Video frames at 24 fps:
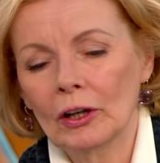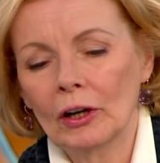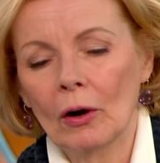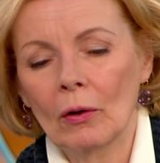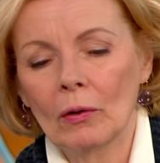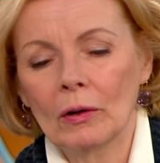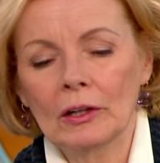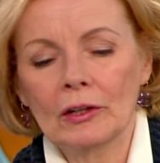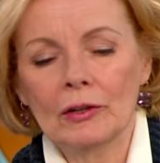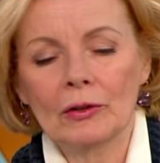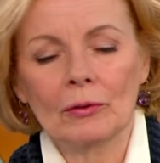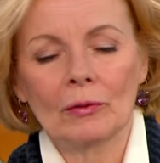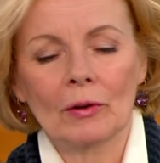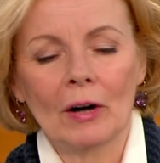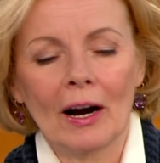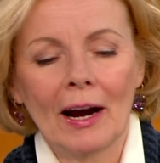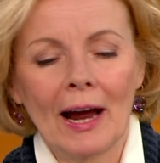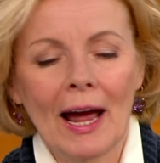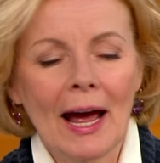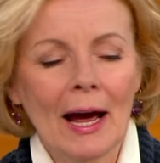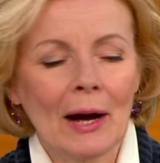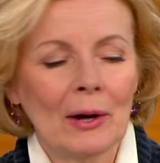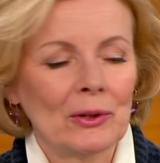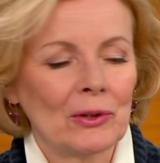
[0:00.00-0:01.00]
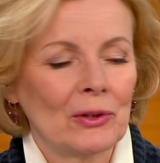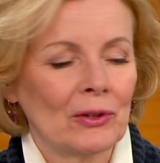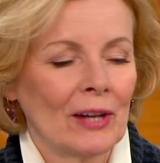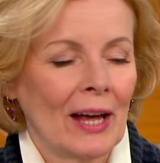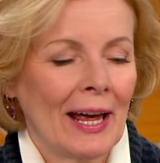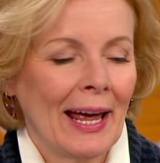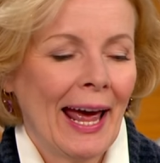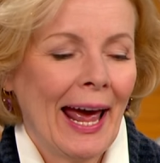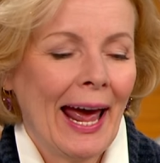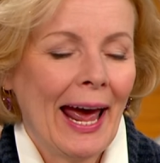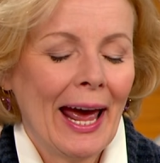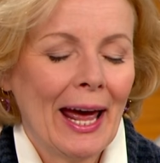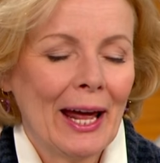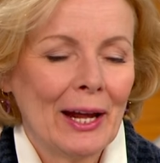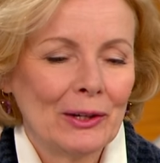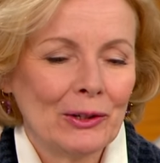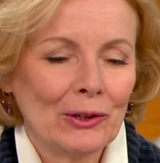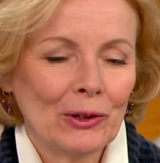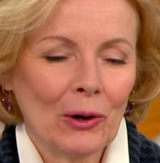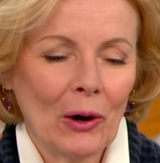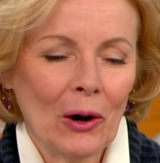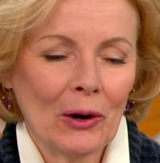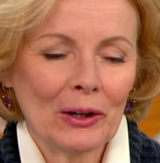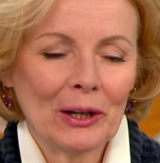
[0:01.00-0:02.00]
going to her house and
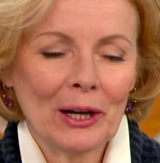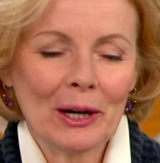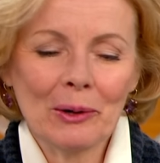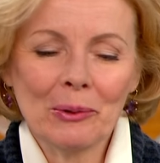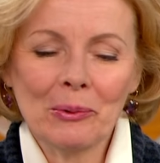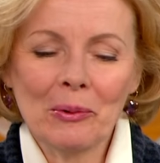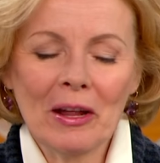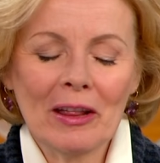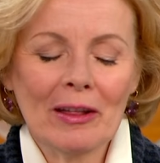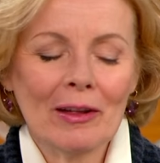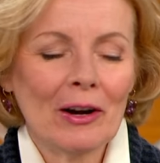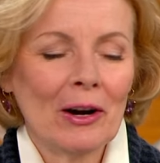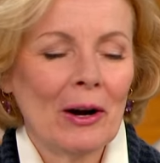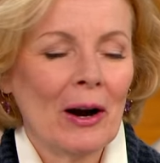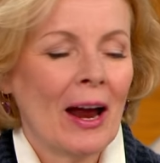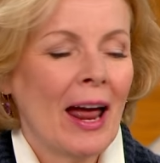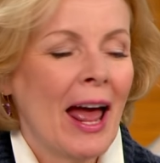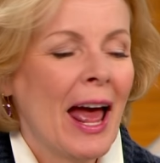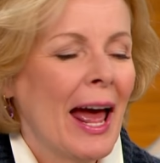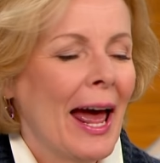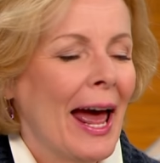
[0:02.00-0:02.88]
talking with her.